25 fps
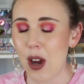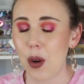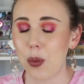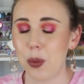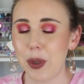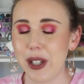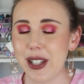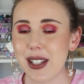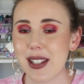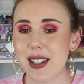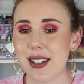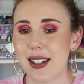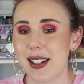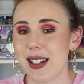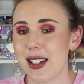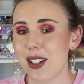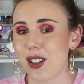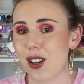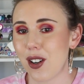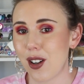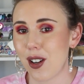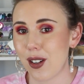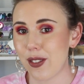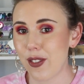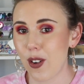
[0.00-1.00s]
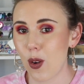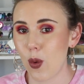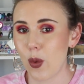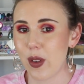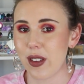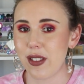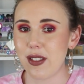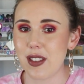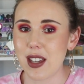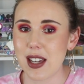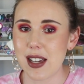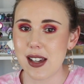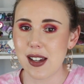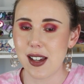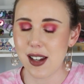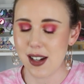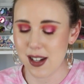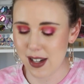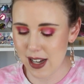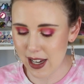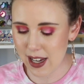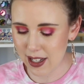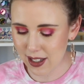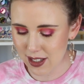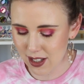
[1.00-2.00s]
We are starting off with the
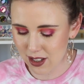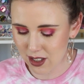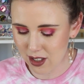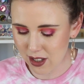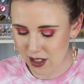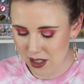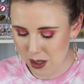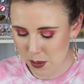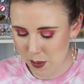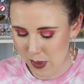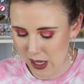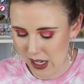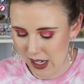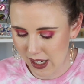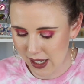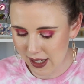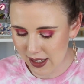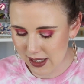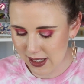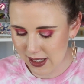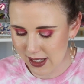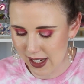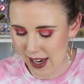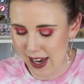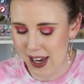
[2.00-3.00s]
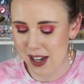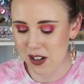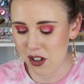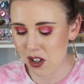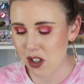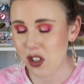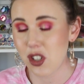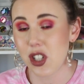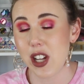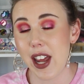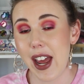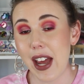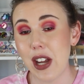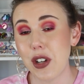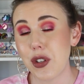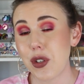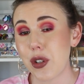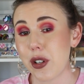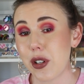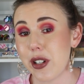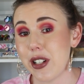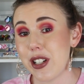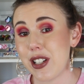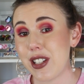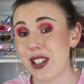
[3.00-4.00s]
NYX Cosmetics and
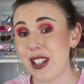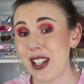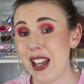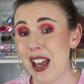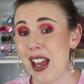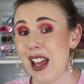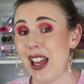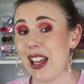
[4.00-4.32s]
Tetris